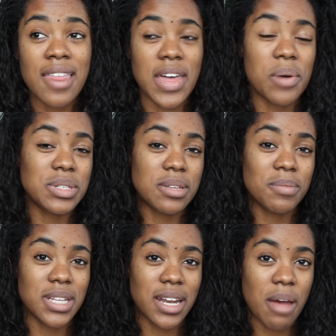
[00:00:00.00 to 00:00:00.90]
That was
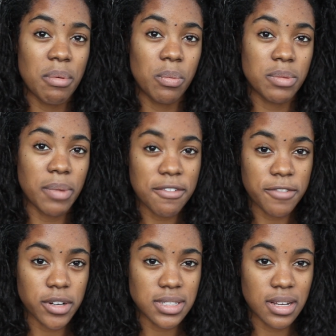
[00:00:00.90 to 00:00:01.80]
something that happened with my
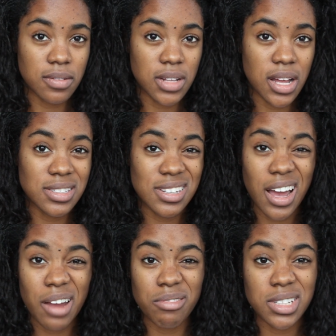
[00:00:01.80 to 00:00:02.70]
first set of locks, and
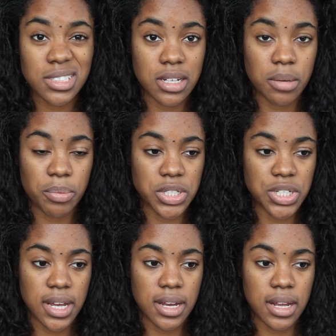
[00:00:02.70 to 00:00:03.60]
I really didn't
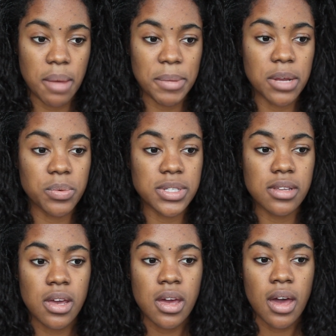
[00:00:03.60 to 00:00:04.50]
appreciate it. I mean,
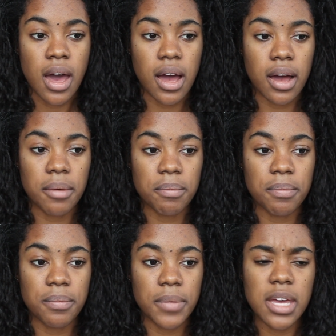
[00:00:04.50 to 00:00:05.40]

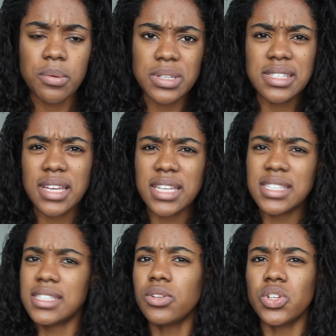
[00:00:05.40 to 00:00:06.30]
it
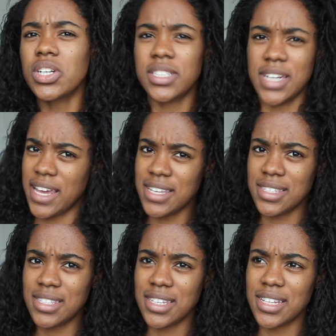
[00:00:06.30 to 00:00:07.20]
still looked
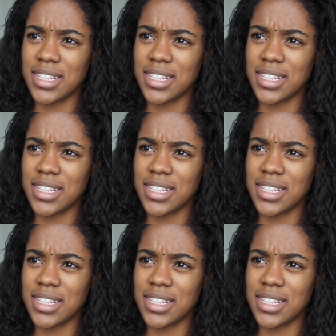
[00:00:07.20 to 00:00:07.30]
nice.